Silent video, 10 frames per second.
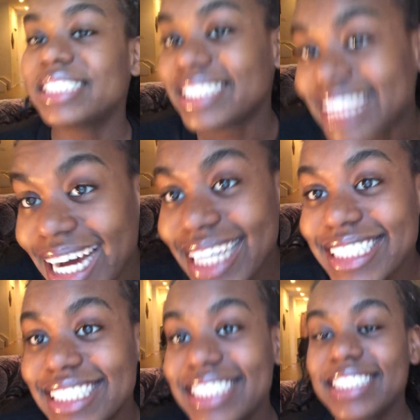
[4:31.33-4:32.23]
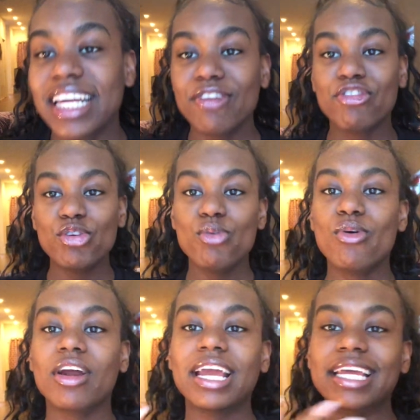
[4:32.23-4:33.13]
Yeah, if you
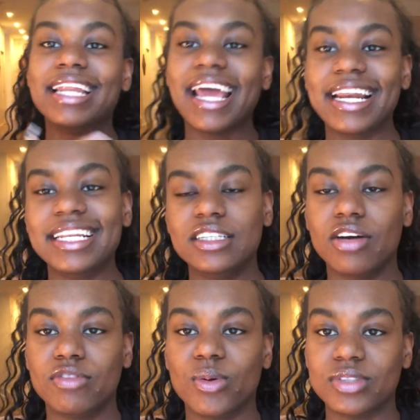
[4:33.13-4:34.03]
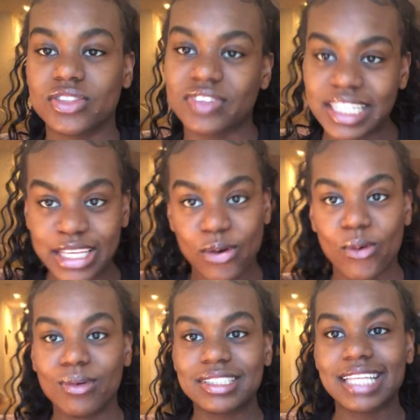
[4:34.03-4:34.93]
were in any of those
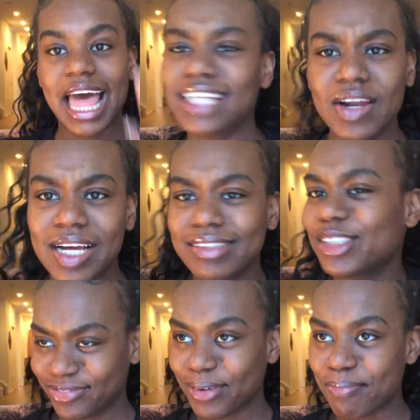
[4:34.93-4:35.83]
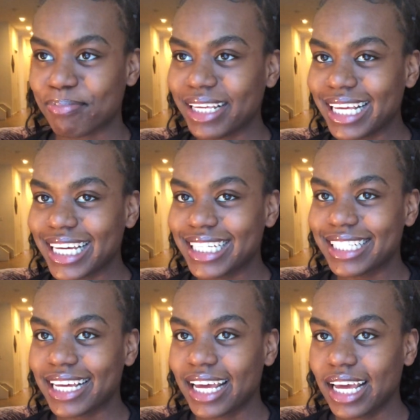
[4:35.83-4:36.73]
videos, shout out for
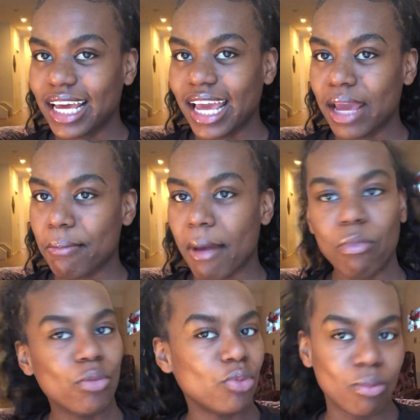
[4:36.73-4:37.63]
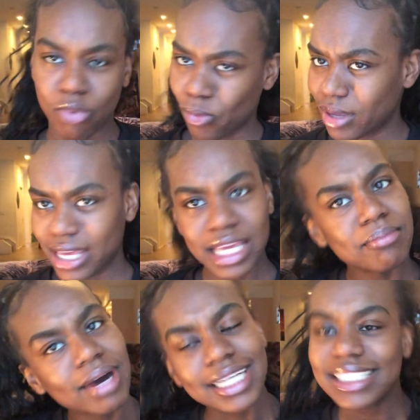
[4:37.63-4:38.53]
being a memorable moment
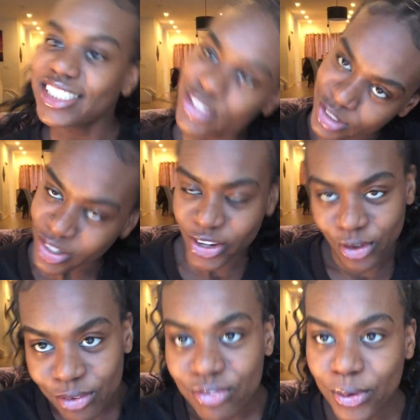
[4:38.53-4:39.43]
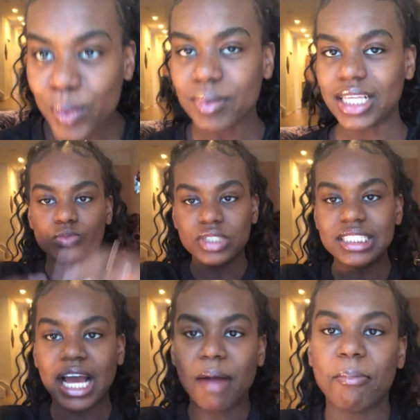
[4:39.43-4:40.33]
in my year, you feel me?
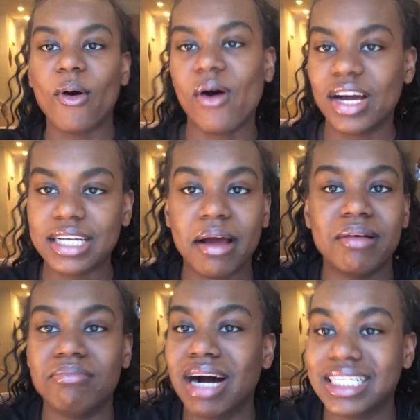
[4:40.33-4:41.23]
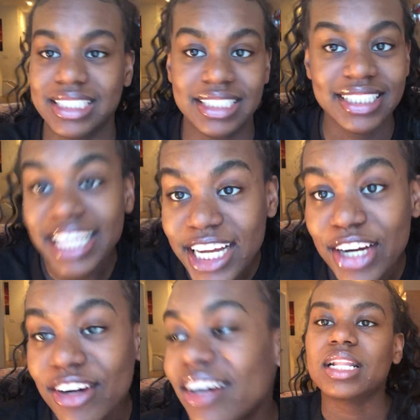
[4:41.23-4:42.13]
Recap on my
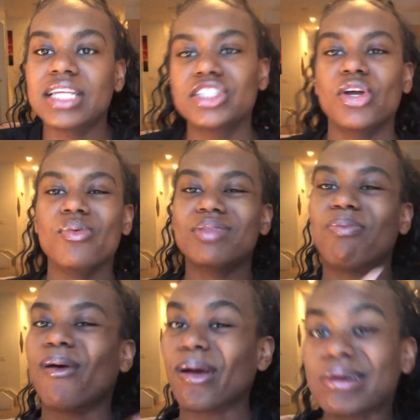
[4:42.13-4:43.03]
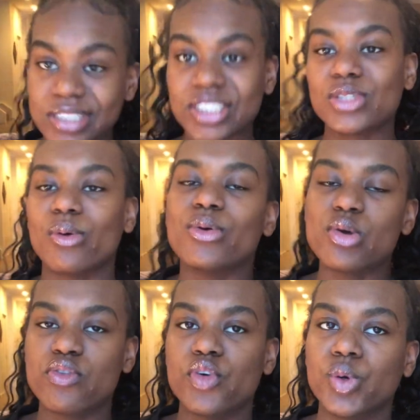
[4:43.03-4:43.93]
year. Let's start with personal,
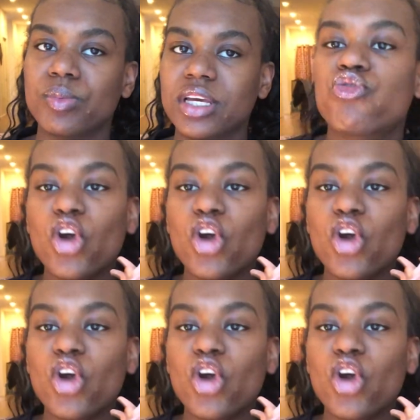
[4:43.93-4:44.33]
you feel me?